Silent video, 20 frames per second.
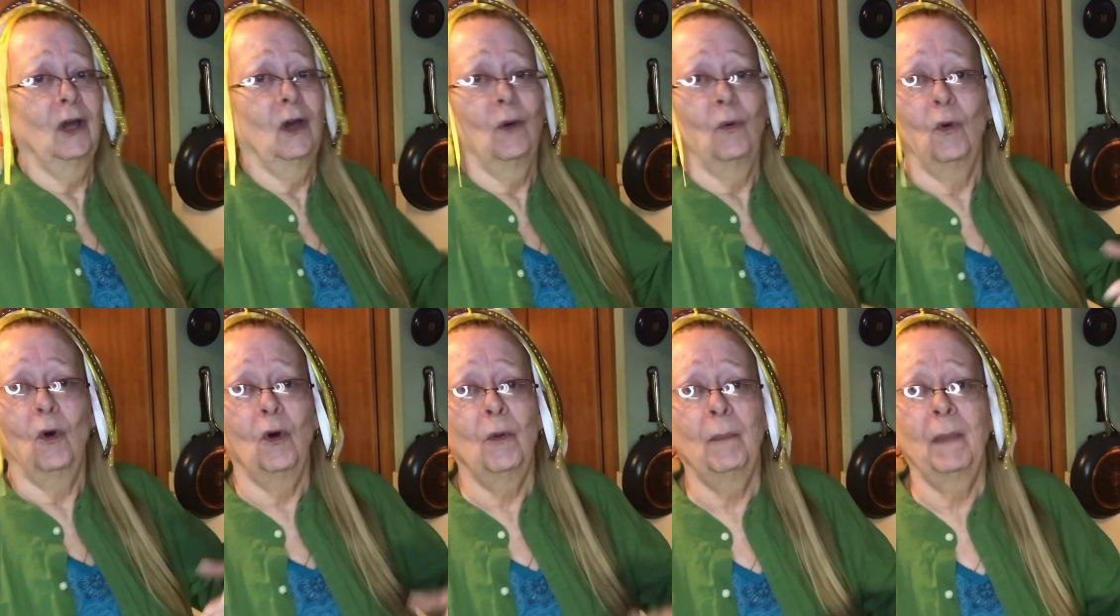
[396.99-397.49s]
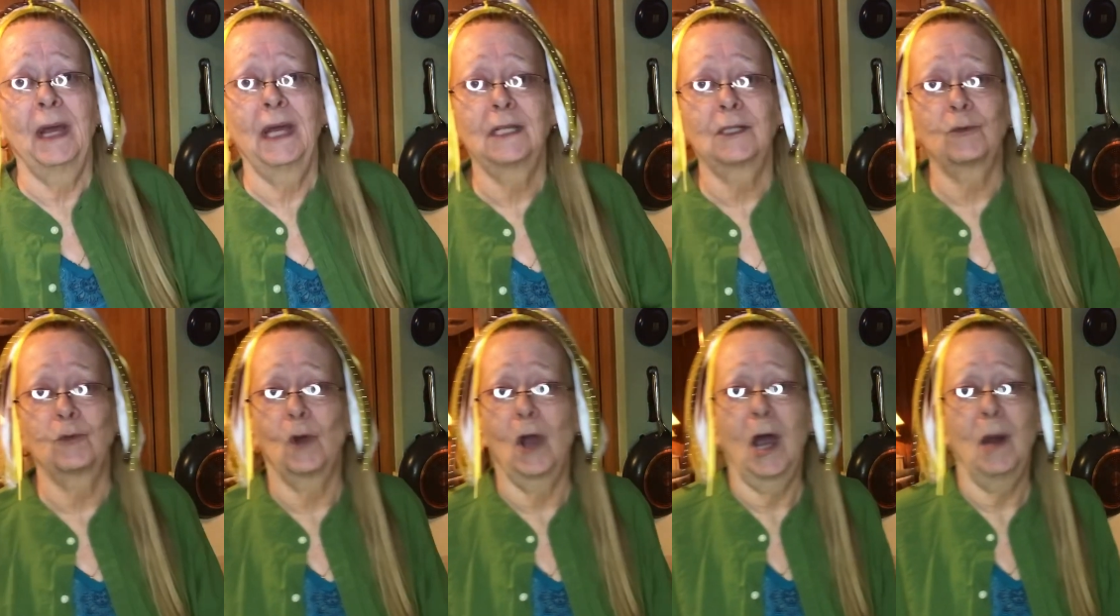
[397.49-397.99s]
what
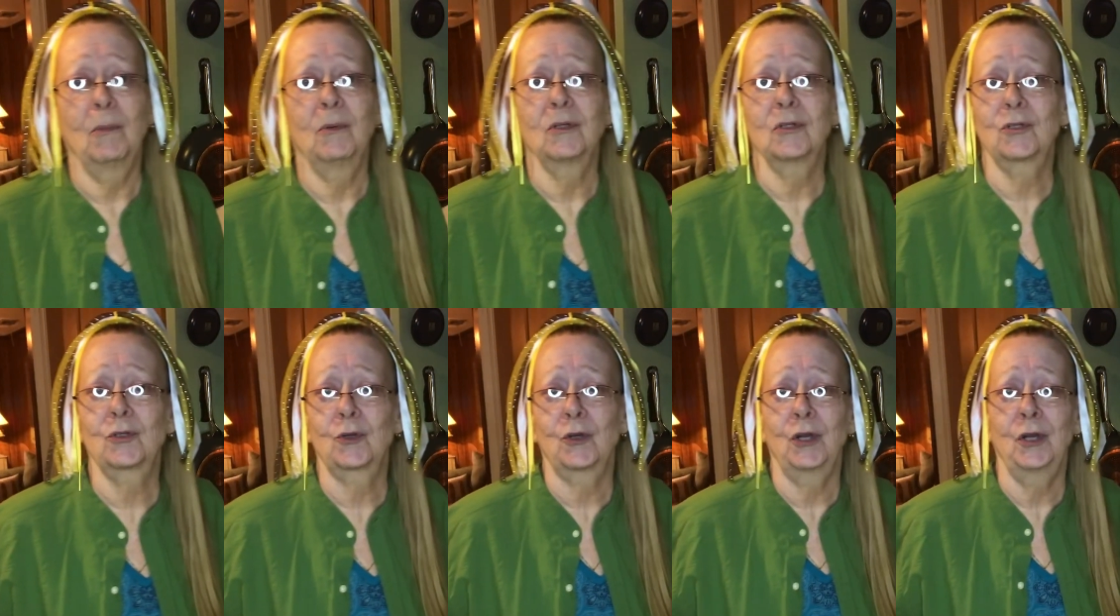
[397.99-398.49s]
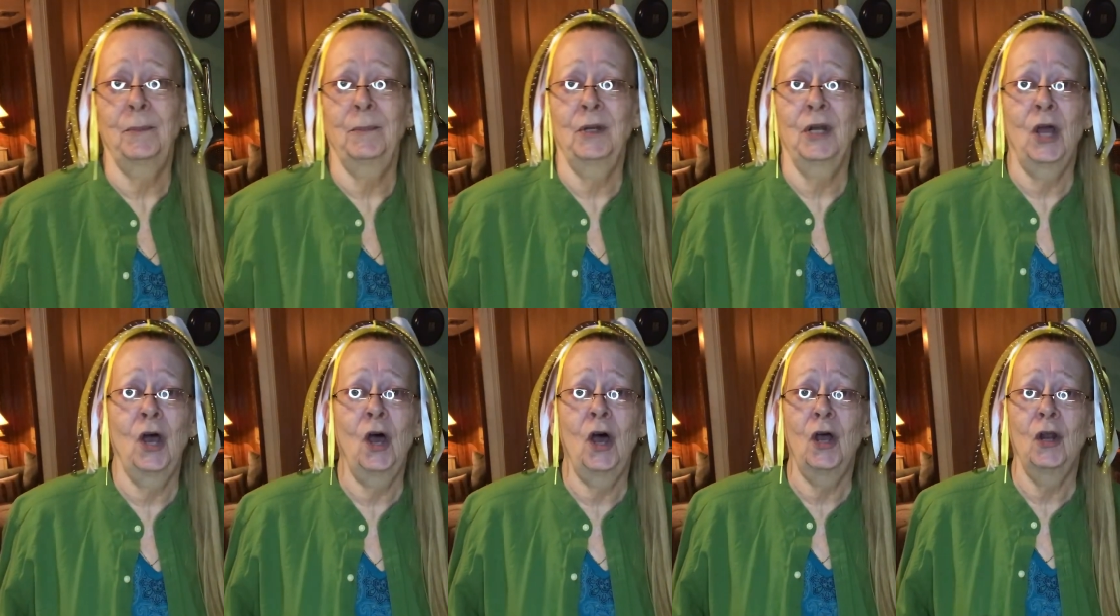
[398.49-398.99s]
makes Robert scream and
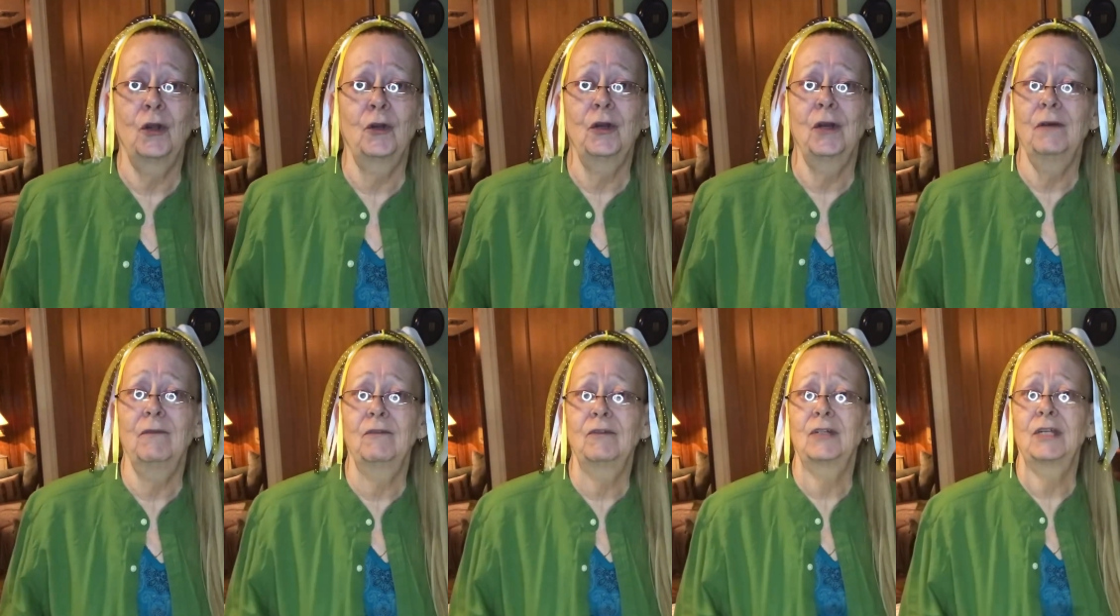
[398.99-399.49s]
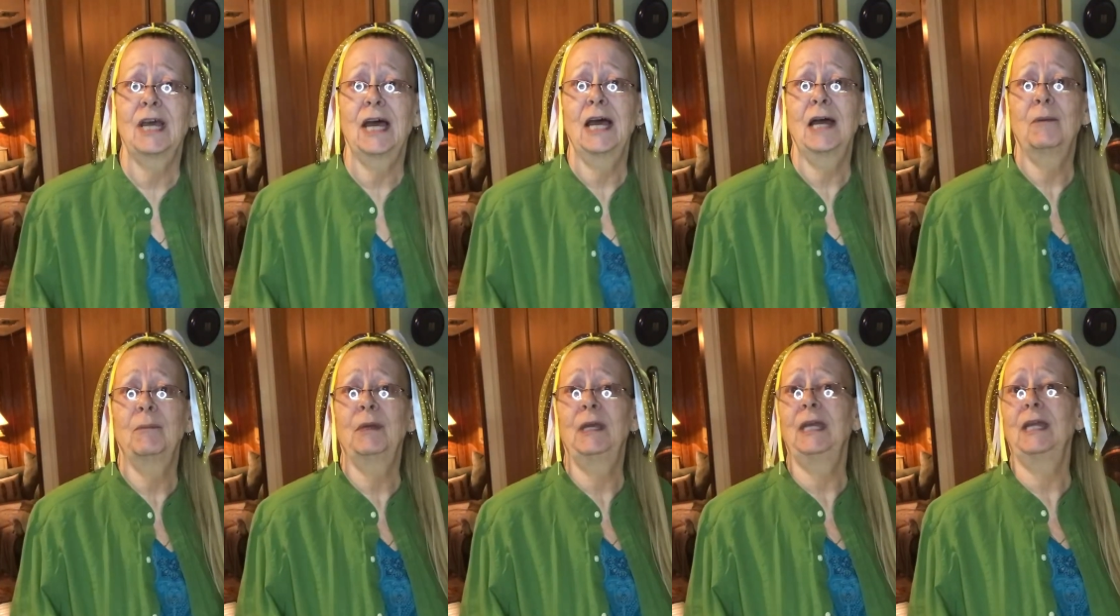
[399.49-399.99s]
holler every
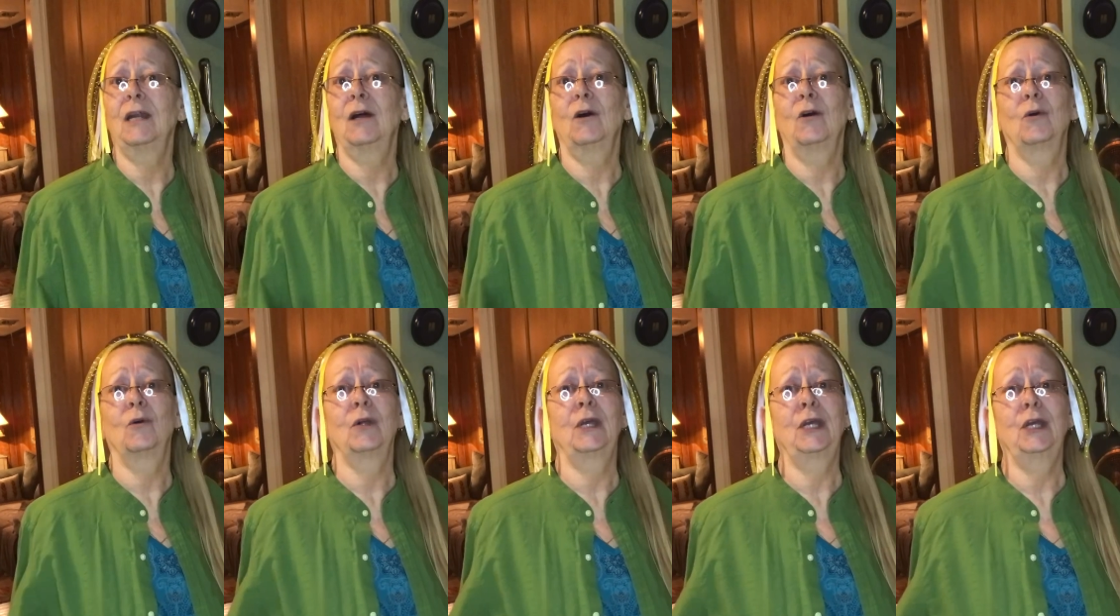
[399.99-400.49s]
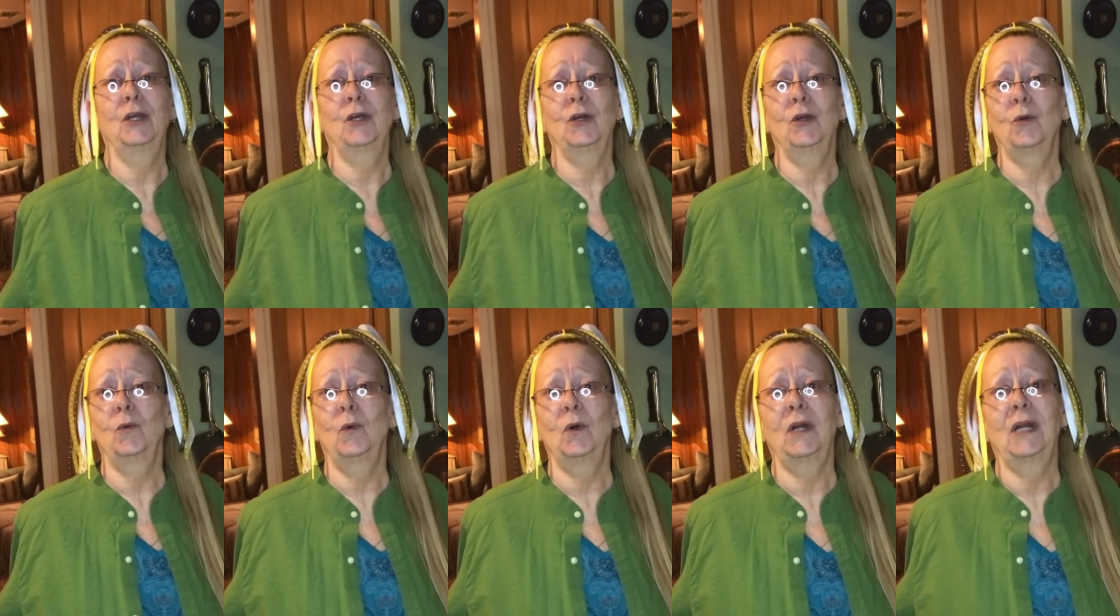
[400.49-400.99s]
time he don't hear
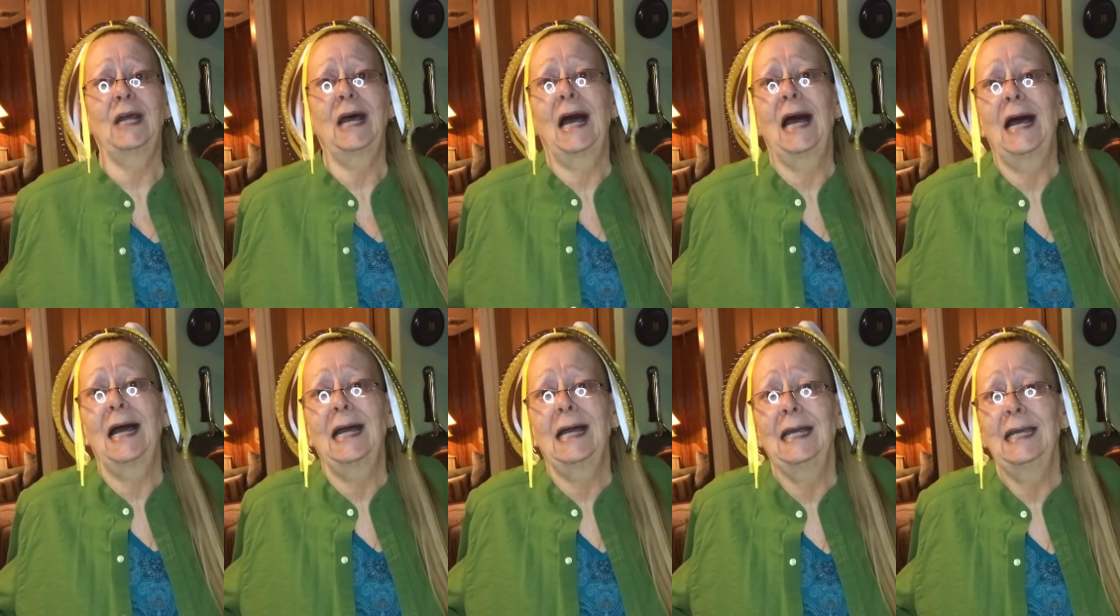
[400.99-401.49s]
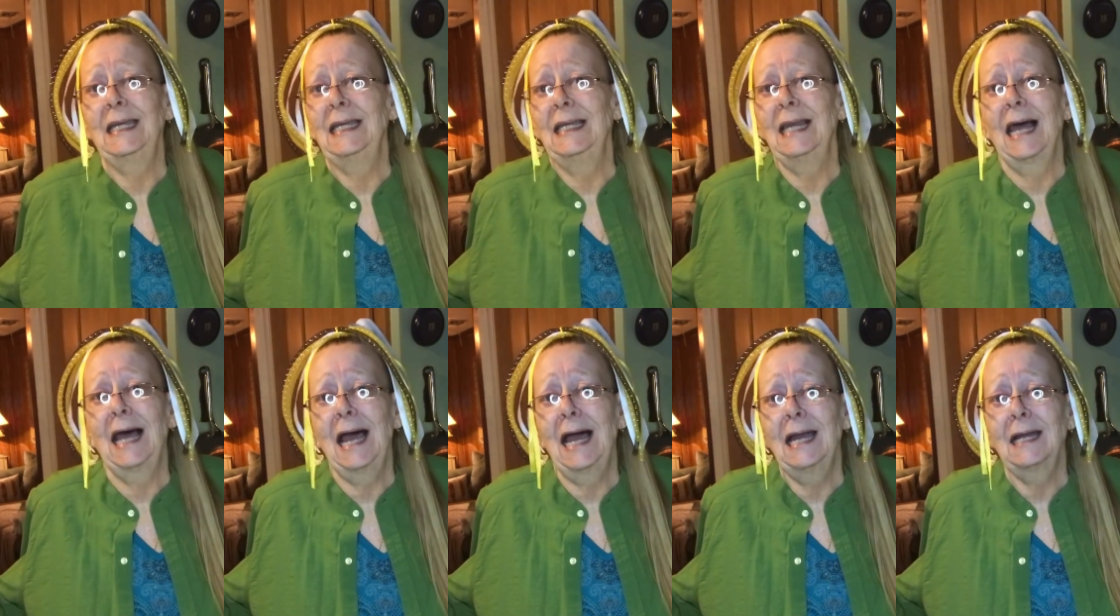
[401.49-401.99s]
what I, he
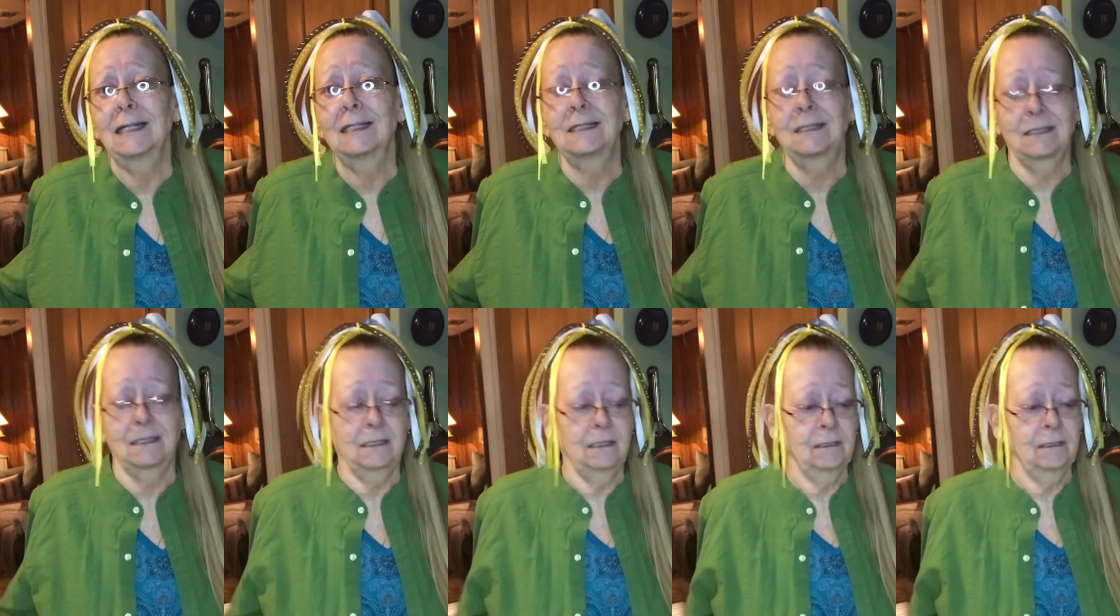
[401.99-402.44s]
likes,